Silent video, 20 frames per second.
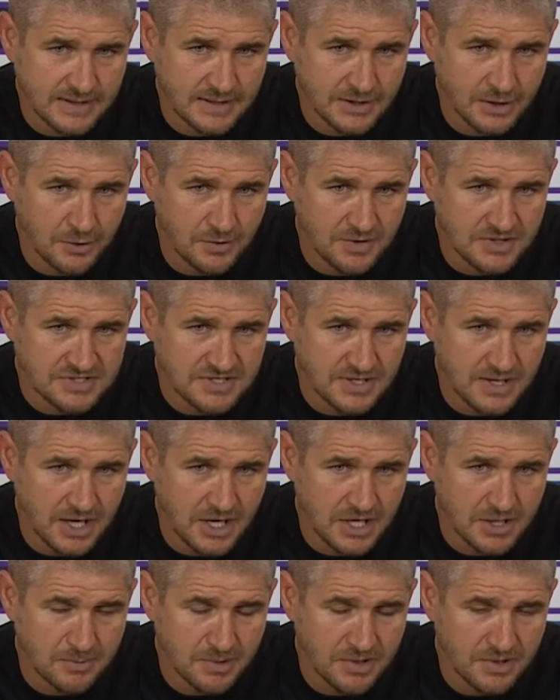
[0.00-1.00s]
you know, there's an
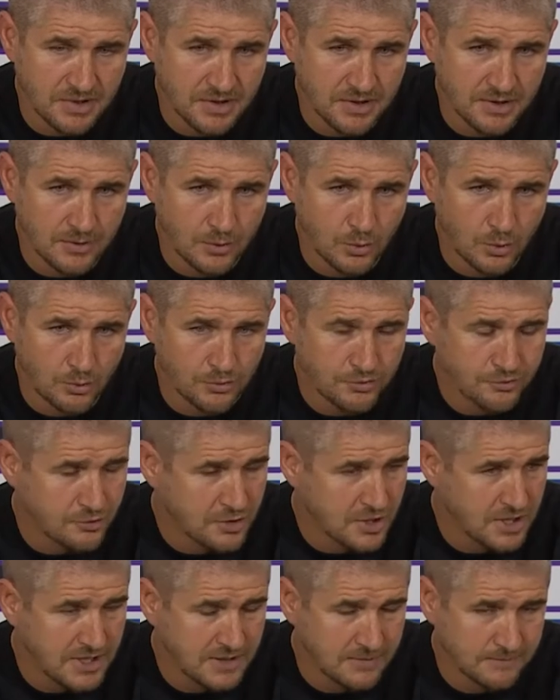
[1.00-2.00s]
argument that all
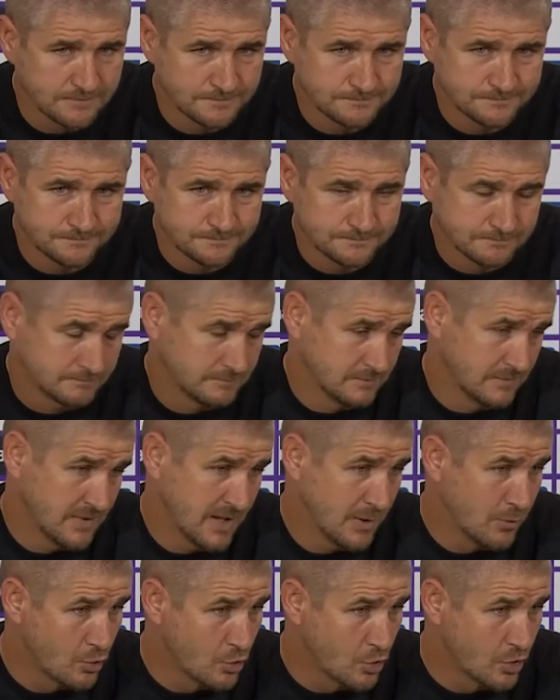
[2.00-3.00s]
three,
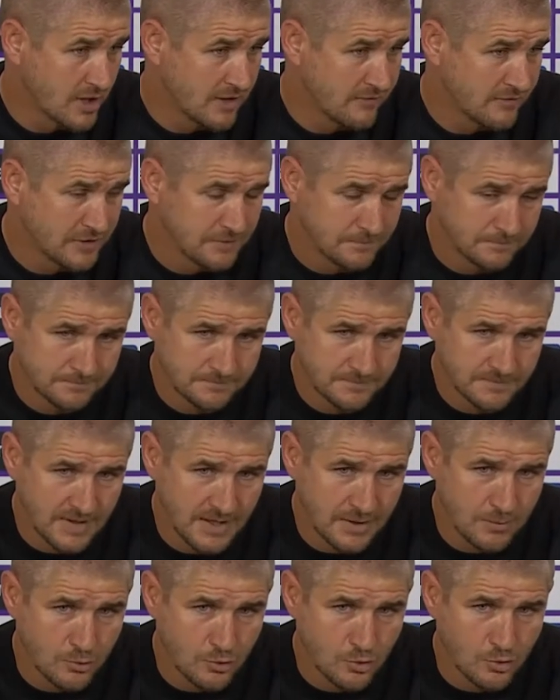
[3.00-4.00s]
they were all given,
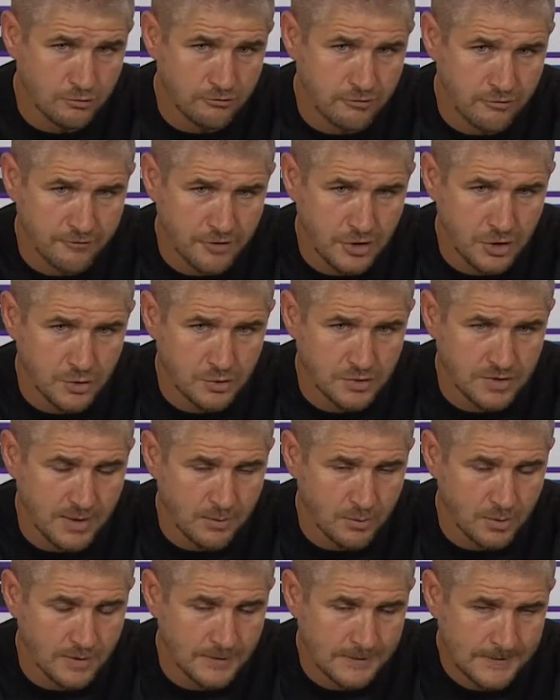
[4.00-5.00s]
they were all reviewed, they
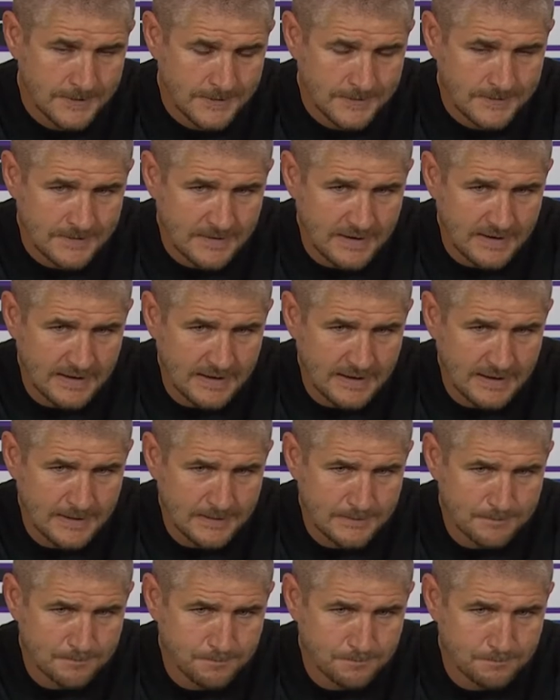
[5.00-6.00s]
were
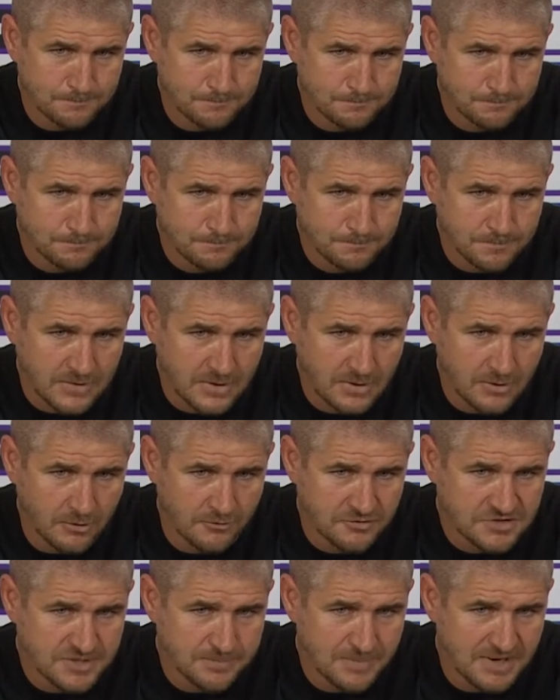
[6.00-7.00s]

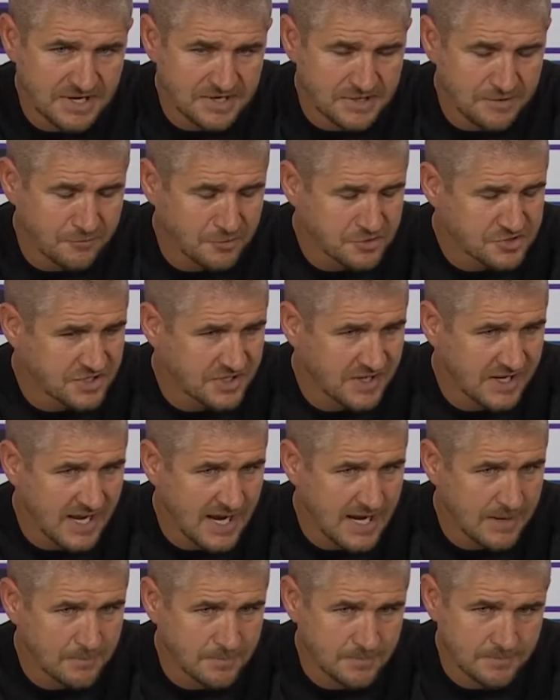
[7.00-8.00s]
obviously made a difference in the
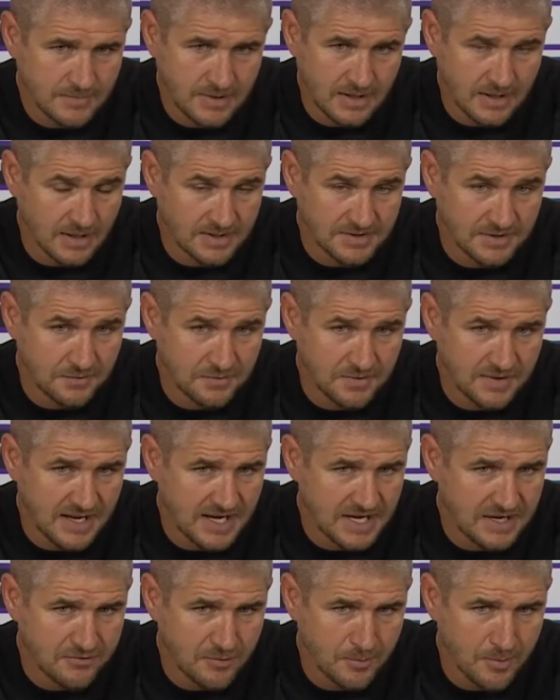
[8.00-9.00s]
game. I don't think
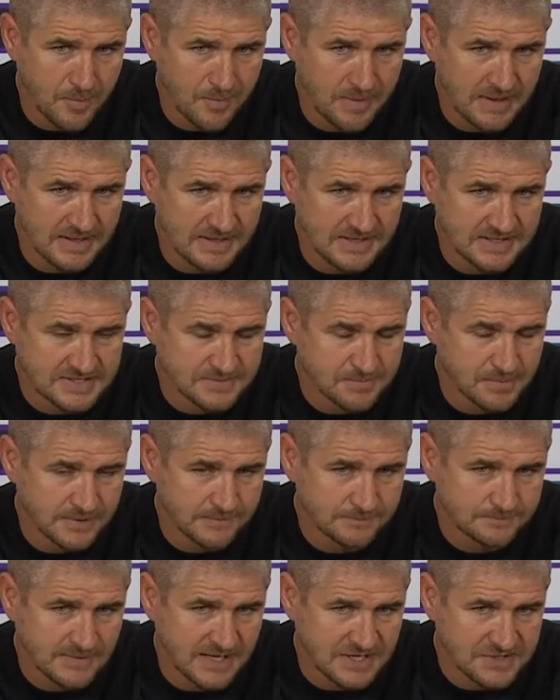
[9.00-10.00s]
any of them are penalties,
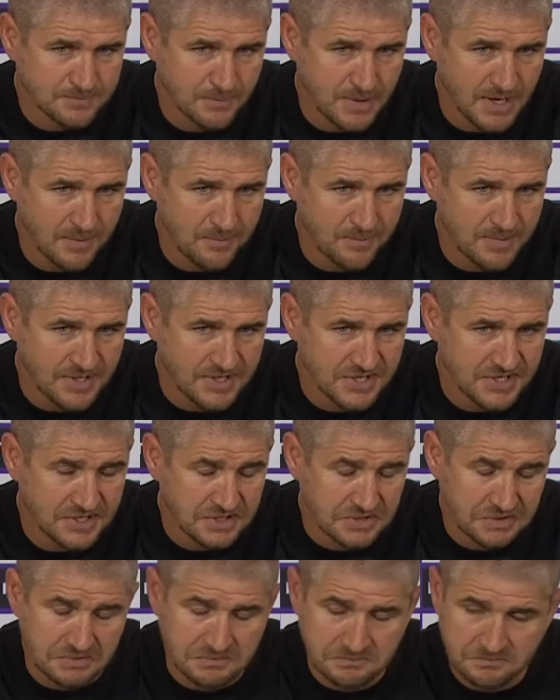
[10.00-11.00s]
but that's my opinion.
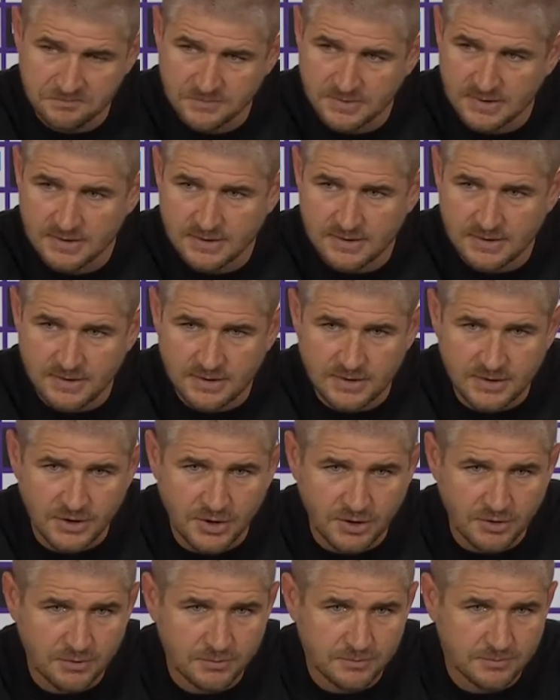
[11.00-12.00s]
And, you
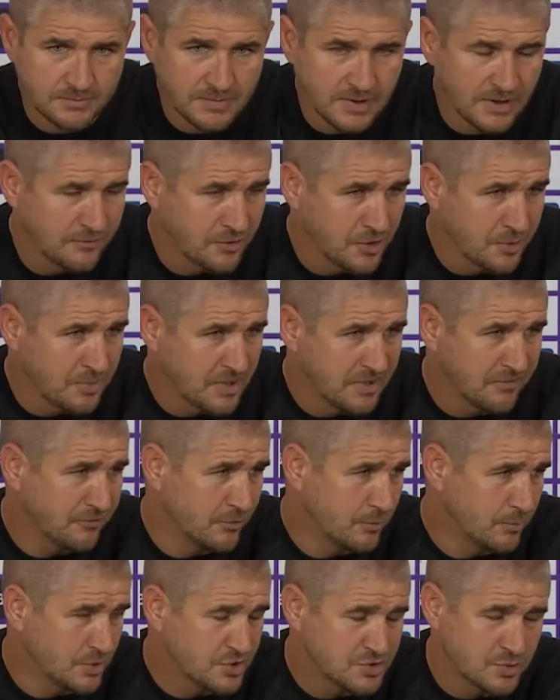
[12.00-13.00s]
know, I've only been in
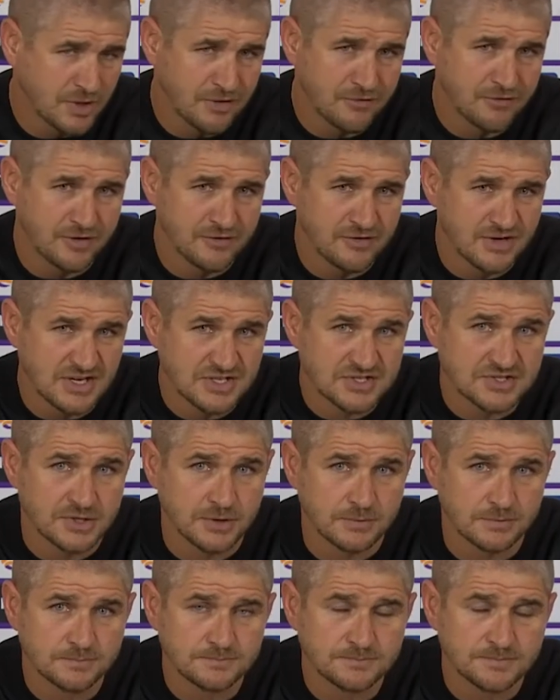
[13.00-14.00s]
football 25 years,
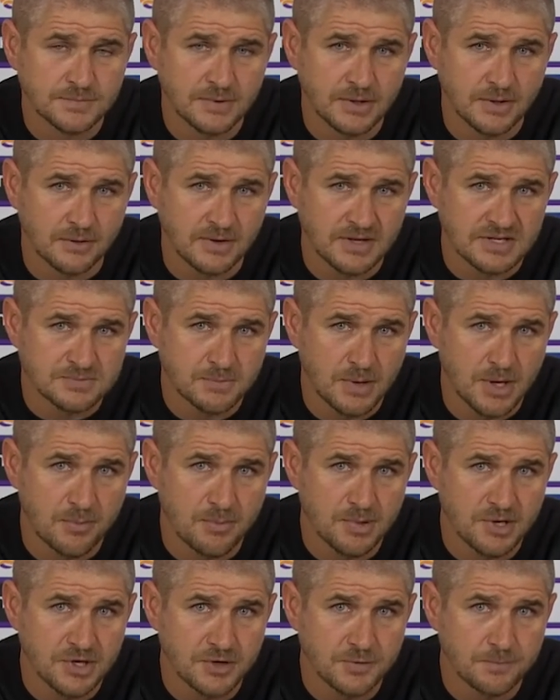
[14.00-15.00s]
so, you know, that's my
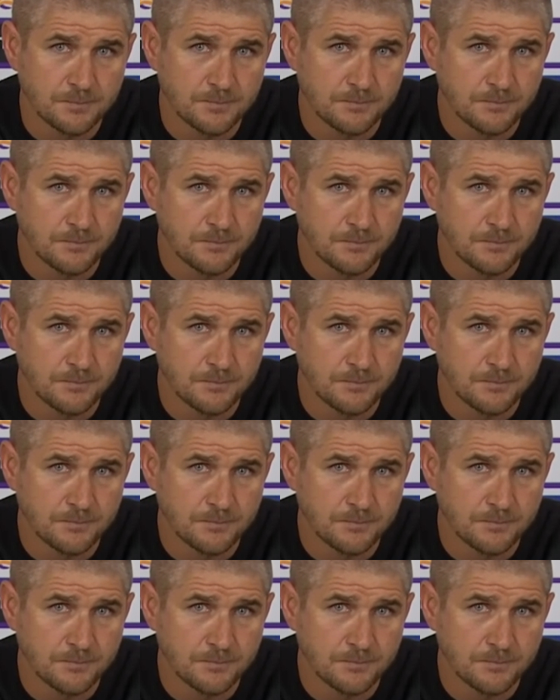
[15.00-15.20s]
opinion.